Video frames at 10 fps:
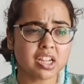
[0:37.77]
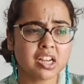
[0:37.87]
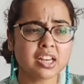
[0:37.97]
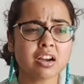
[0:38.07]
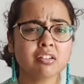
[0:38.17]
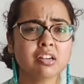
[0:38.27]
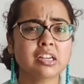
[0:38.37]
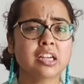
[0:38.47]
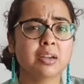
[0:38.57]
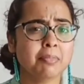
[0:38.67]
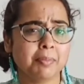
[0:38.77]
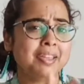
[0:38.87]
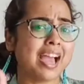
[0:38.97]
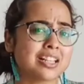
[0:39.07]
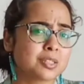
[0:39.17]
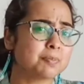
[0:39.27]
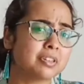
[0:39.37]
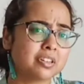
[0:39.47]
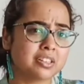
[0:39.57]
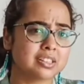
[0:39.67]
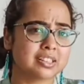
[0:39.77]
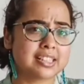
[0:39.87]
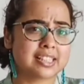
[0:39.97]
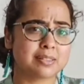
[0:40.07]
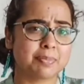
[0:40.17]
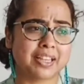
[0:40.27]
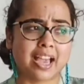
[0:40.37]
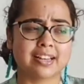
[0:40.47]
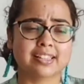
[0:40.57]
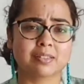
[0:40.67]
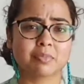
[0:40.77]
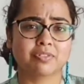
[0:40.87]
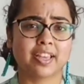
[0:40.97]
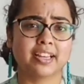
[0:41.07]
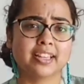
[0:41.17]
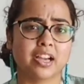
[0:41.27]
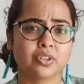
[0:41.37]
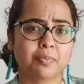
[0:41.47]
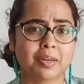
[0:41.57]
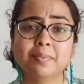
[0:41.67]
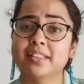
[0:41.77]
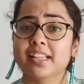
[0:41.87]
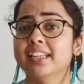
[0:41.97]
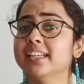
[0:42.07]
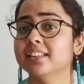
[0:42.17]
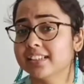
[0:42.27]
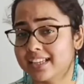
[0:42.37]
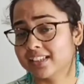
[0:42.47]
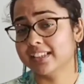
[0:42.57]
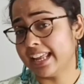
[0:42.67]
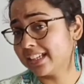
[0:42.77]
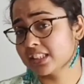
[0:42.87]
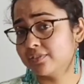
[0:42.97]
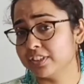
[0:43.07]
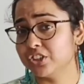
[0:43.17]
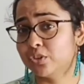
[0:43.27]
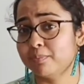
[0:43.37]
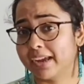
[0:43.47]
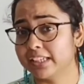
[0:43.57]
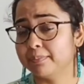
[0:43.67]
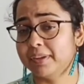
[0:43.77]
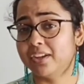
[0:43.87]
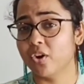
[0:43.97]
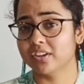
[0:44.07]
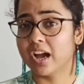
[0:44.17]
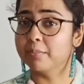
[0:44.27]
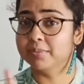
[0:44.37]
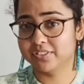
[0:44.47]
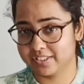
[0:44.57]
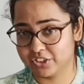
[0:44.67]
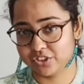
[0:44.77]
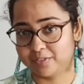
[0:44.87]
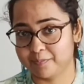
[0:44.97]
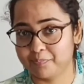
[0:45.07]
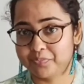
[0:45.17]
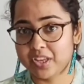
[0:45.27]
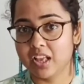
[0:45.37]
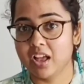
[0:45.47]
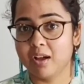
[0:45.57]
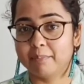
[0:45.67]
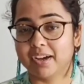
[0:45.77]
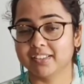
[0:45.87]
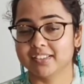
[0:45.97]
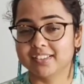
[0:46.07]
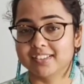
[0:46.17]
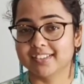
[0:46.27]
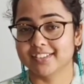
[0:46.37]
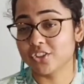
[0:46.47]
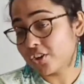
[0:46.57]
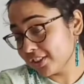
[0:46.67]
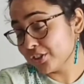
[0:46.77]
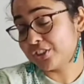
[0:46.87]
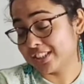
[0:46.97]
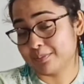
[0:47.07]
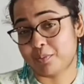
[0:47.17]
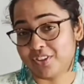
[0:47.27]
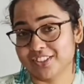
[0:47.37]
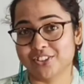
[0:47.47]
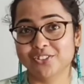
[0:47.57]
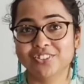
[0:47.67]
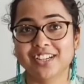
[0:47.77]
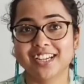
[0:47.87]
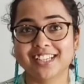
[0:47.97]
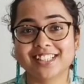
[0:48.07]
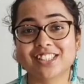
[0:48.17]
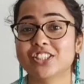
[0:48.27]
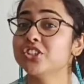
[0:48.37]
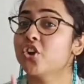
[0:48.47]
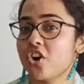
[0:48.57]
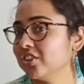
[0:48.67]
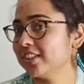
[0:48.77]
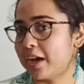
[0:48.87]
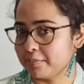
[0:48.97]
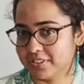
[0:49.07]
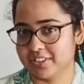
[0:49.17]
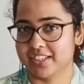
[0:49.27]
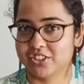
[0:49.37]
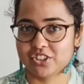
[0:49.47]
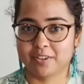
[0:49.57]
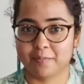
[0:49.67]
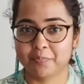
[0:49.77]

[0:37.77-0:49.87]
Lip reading: Now, maybe as for this mechanism of ADR, you might be thinking the next video might be on arbitration. But sorry to disappoint you, it's not an arbitration.